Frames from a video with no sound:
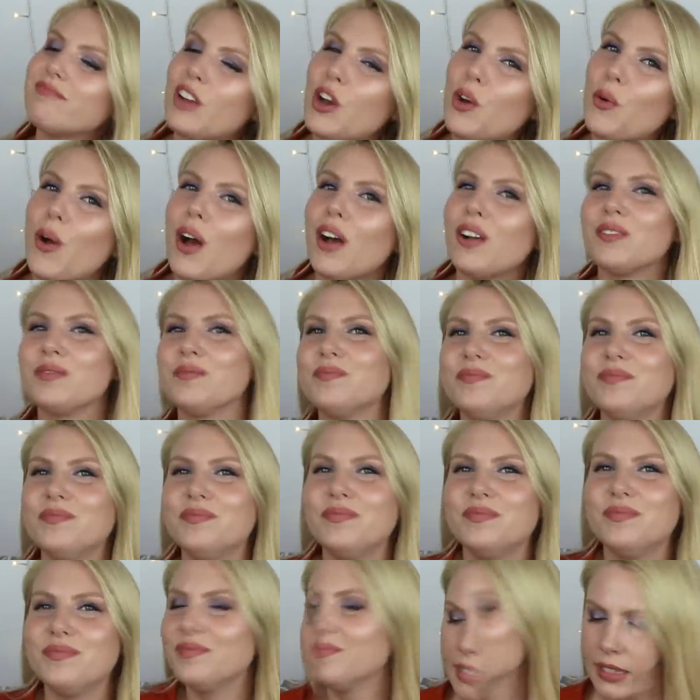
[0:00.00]
Oh well.
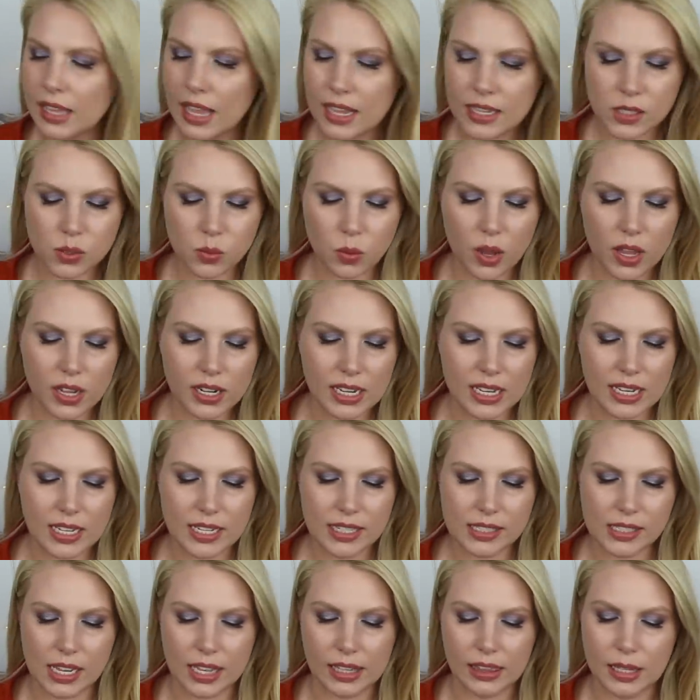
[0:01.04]
And last one
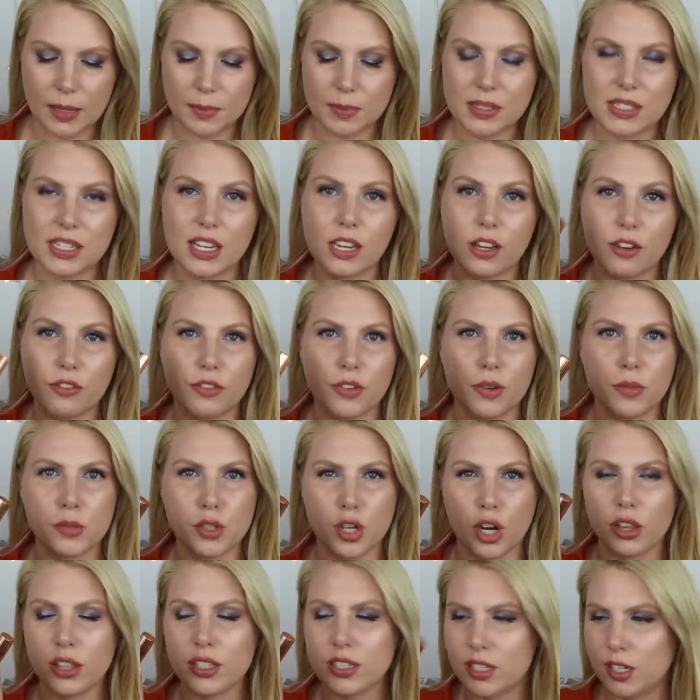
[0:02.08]
is a lipstick from
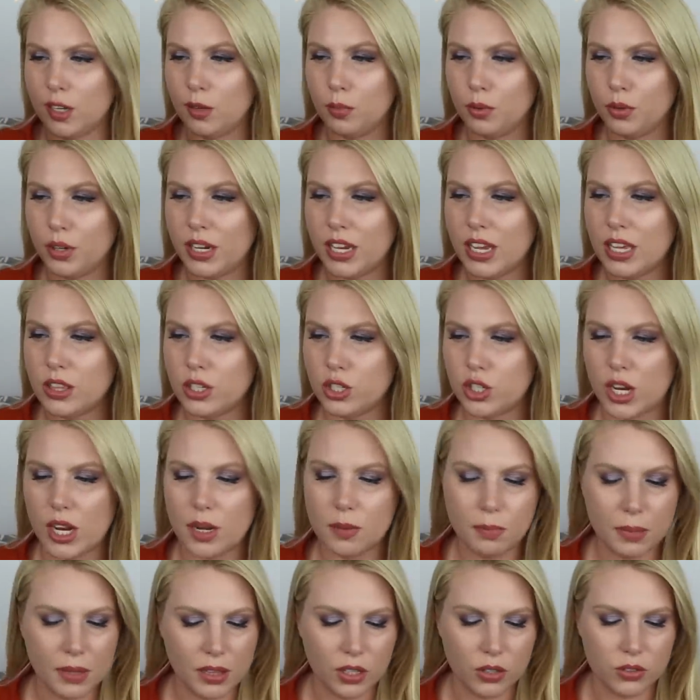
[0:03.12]
Charlotte Tilbury in the
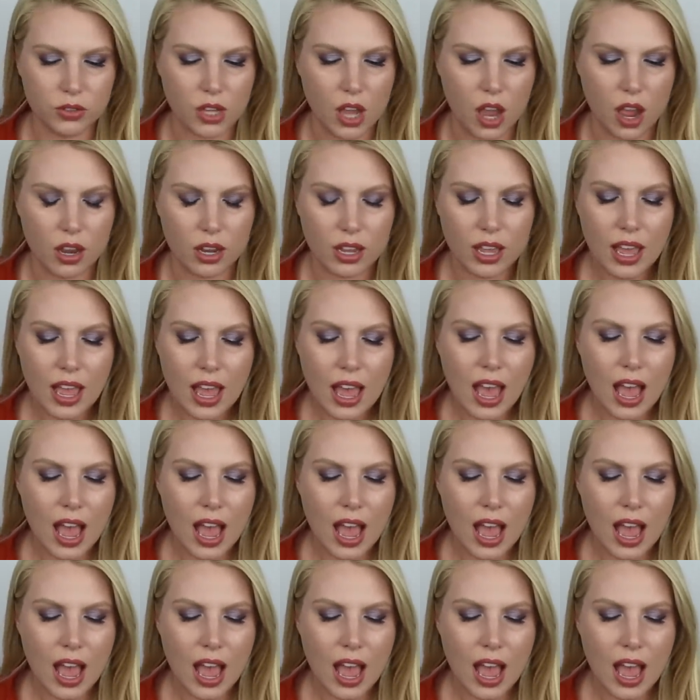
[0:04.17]
shade Pillow Talk.